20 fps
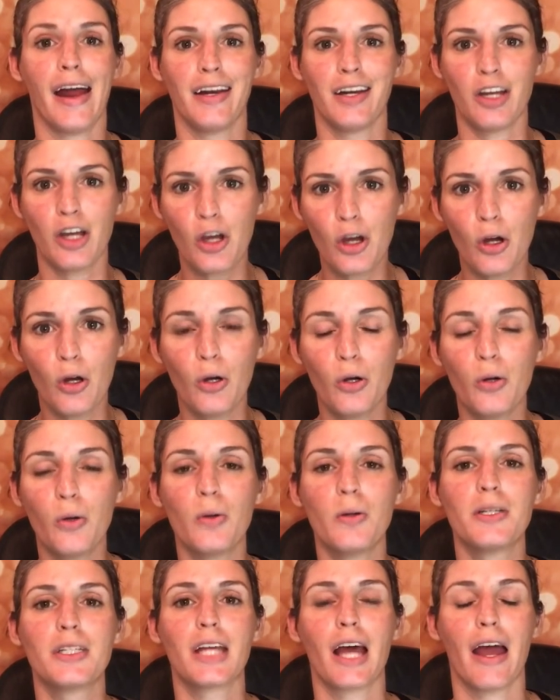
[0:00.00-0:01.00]
and
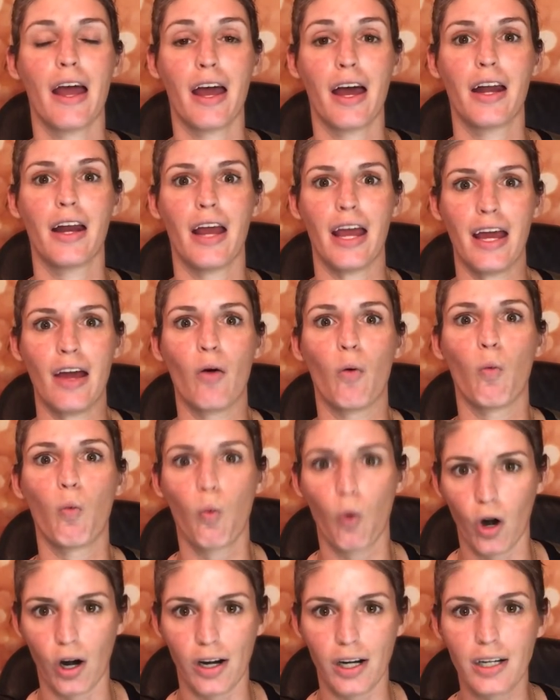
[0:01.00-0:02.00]
use and it
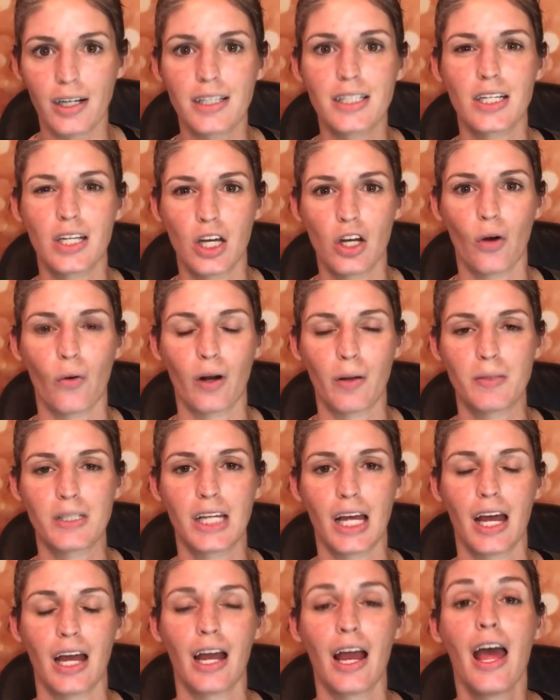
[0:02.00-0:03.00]
works. You know what I'm
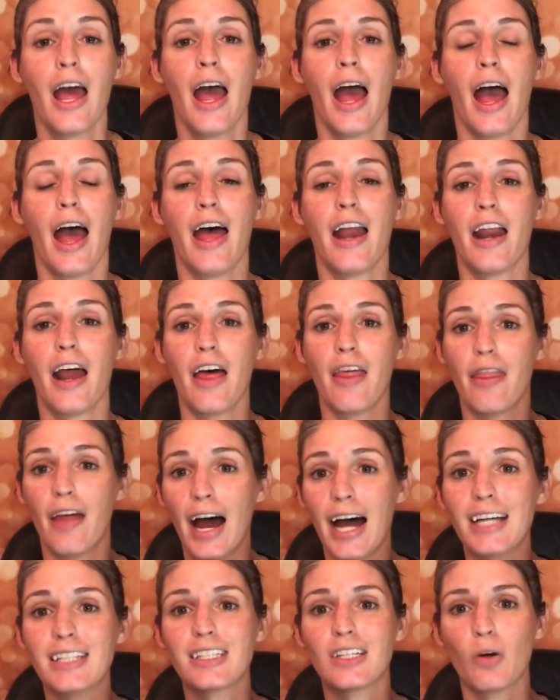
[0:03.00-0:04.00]
saying? And
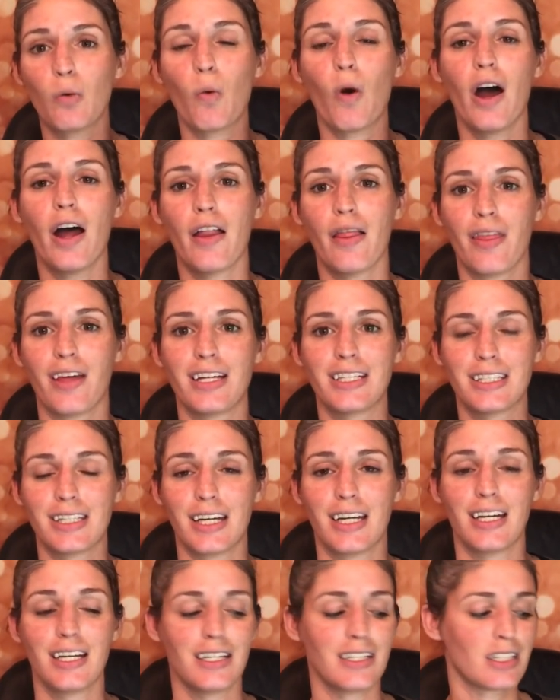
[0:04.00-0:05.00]
that's what
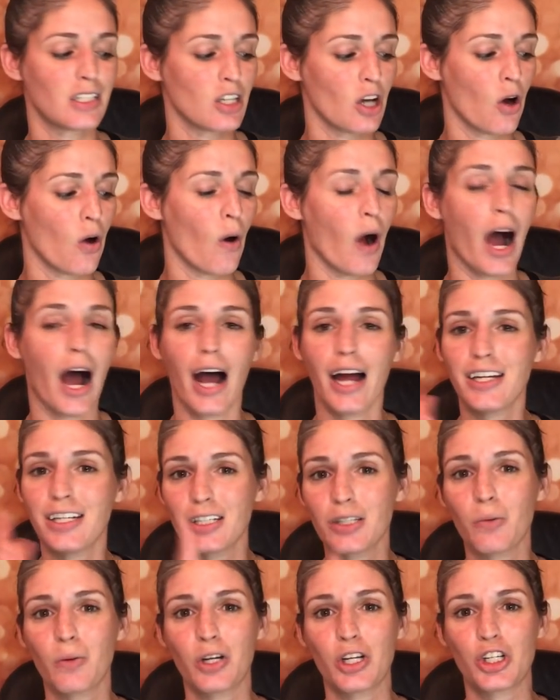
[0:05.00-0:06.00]
this is. So I
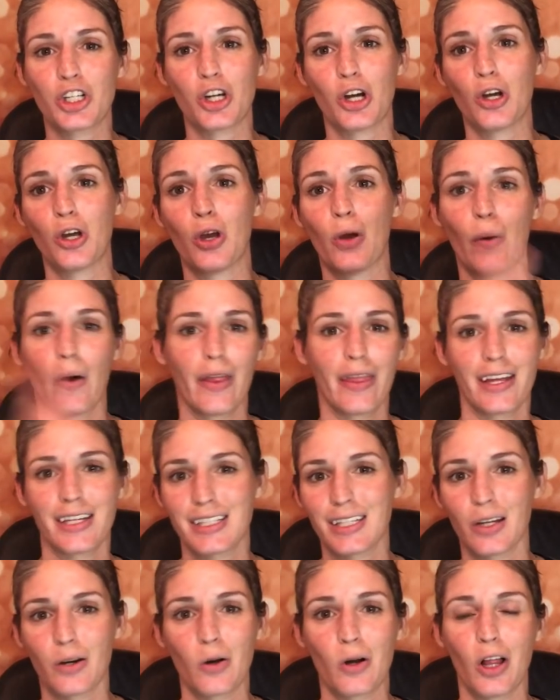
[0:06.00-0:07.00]
just want to show you
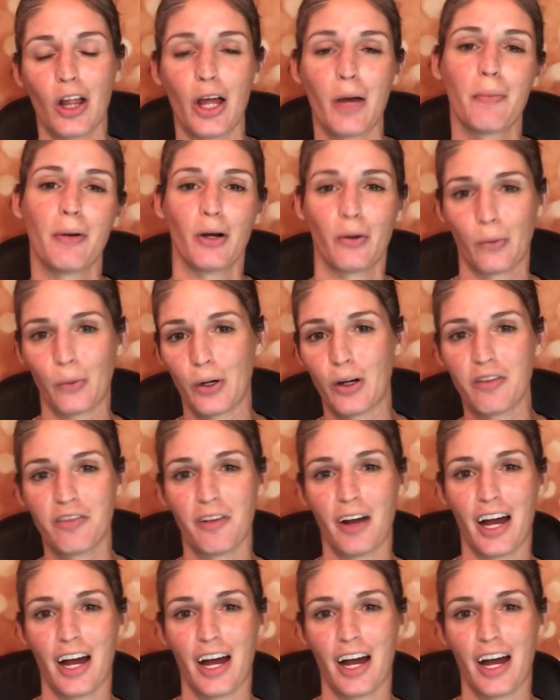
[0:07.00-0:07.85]
this little clip real